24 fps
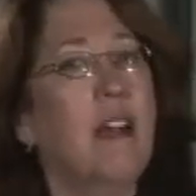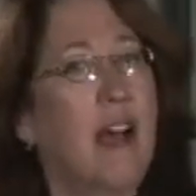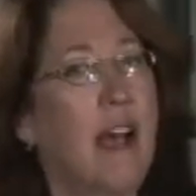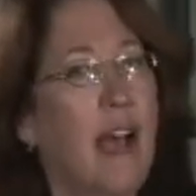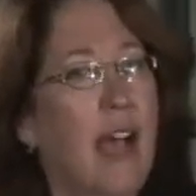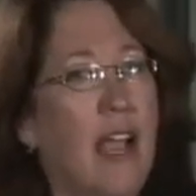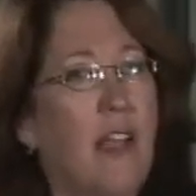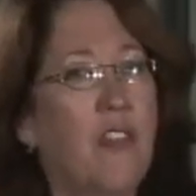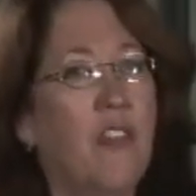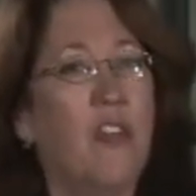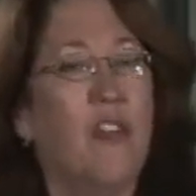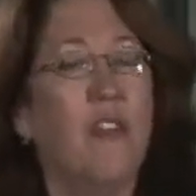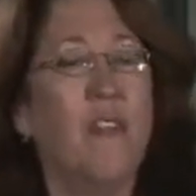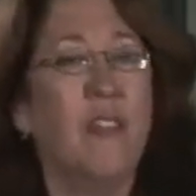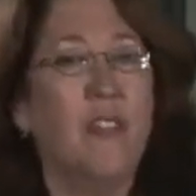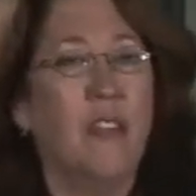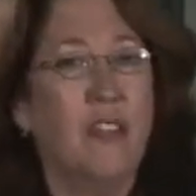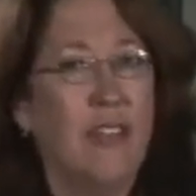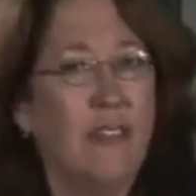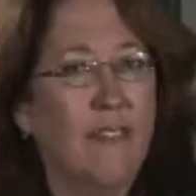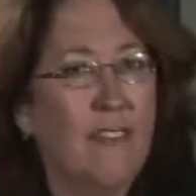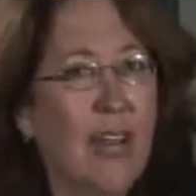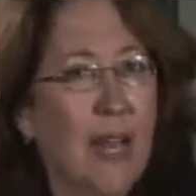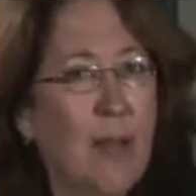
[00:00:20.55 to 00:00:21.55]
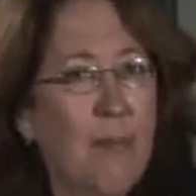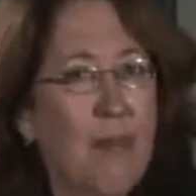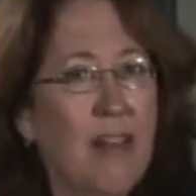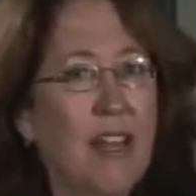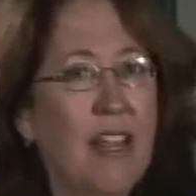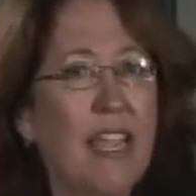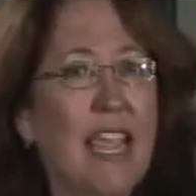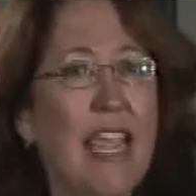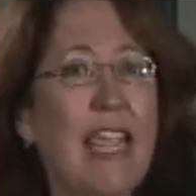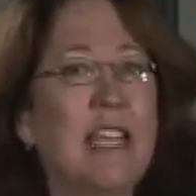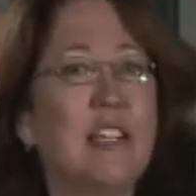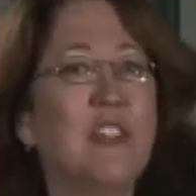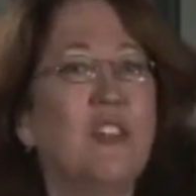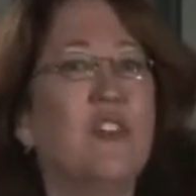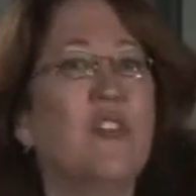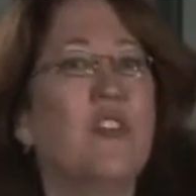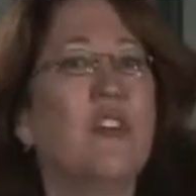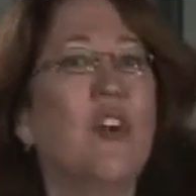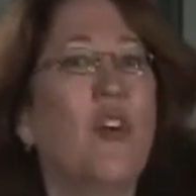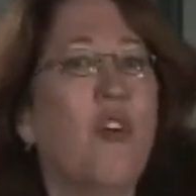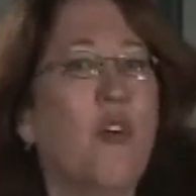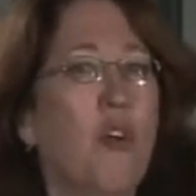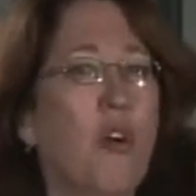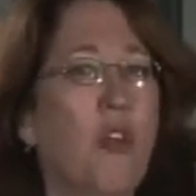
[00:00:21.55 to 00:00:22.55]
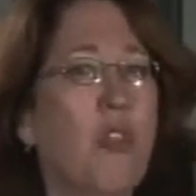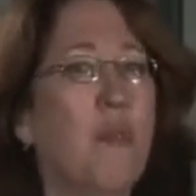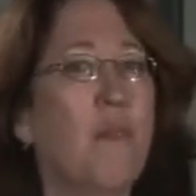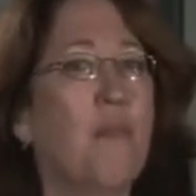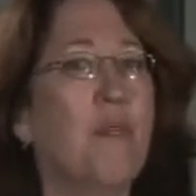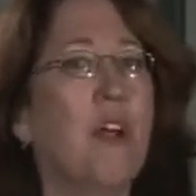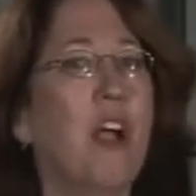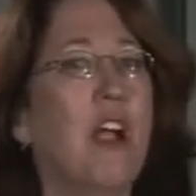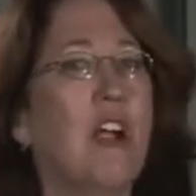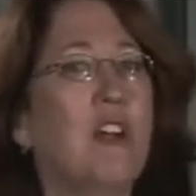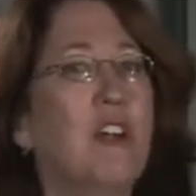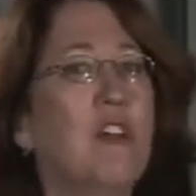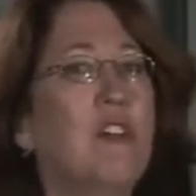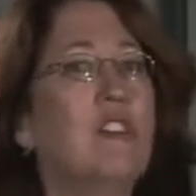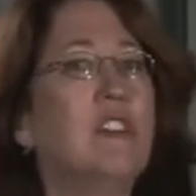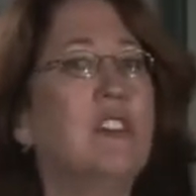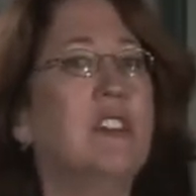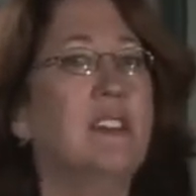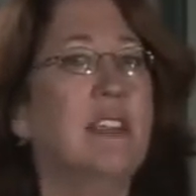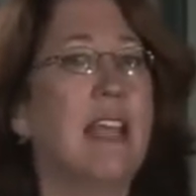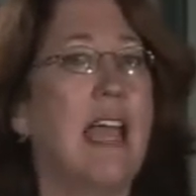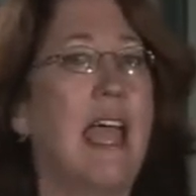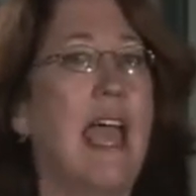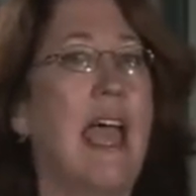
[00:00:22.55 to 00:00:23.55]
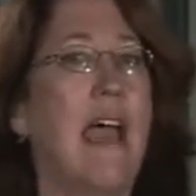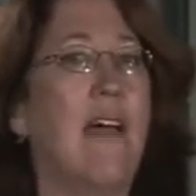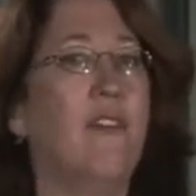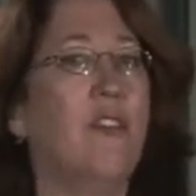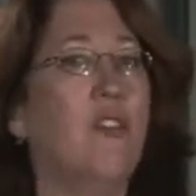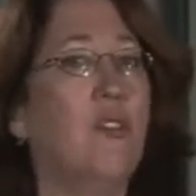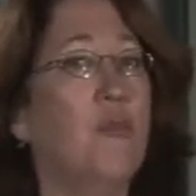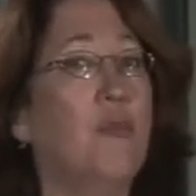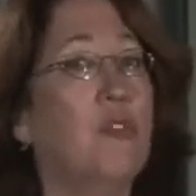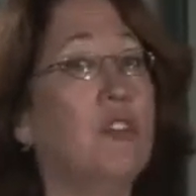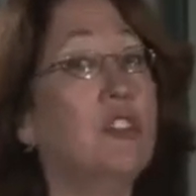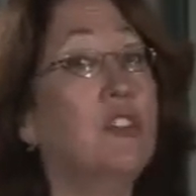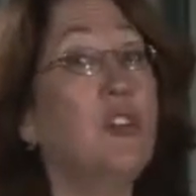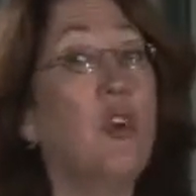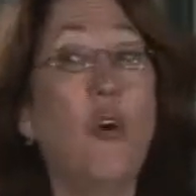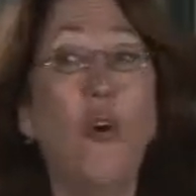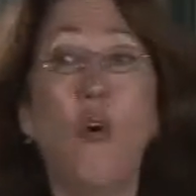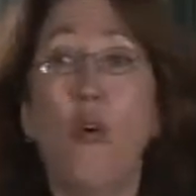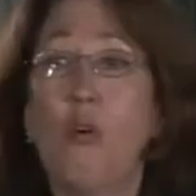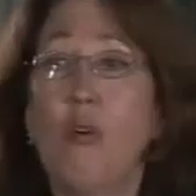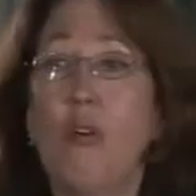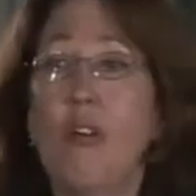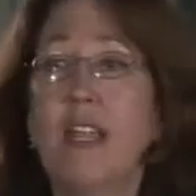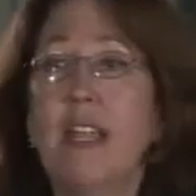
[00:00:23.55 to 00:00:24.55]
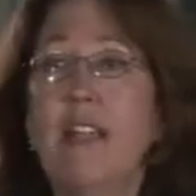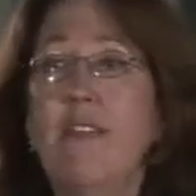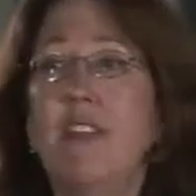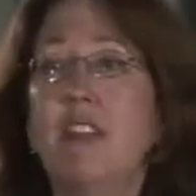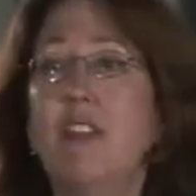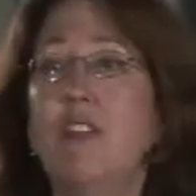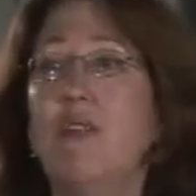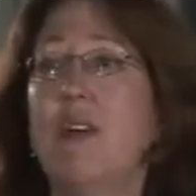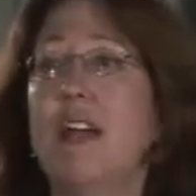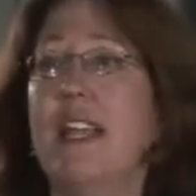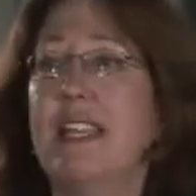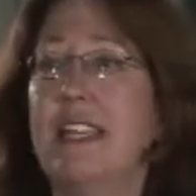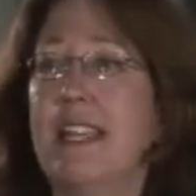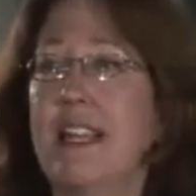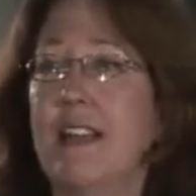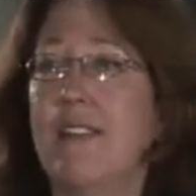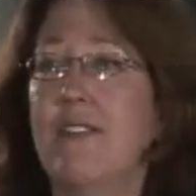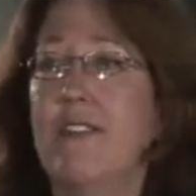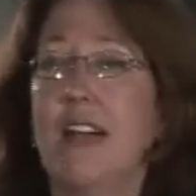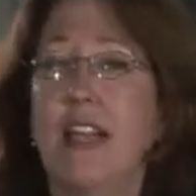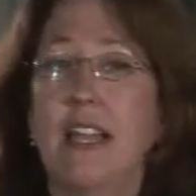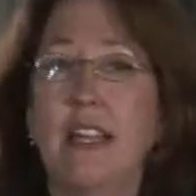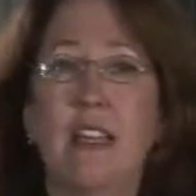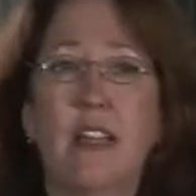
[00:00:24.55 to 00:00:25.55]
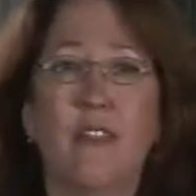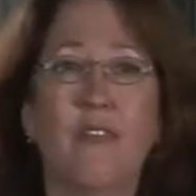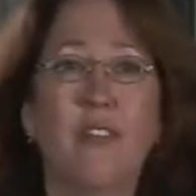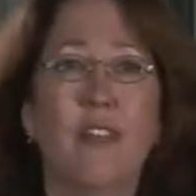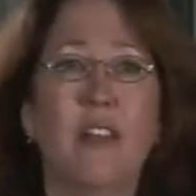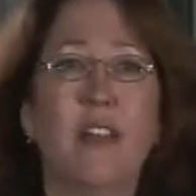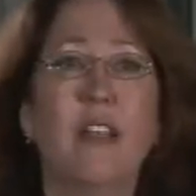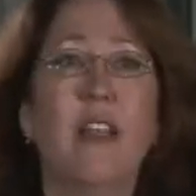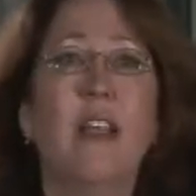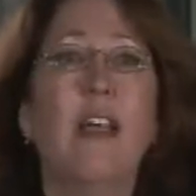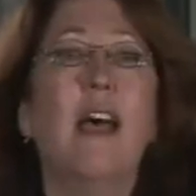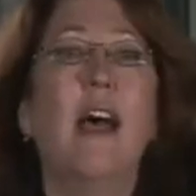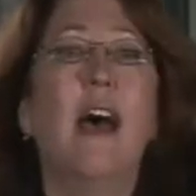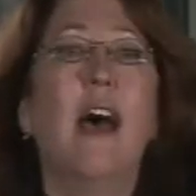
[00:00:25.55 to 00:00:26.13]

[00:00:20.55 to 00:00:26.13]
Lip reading: either the development of cancer or the prognosis afterwards, or even to identify different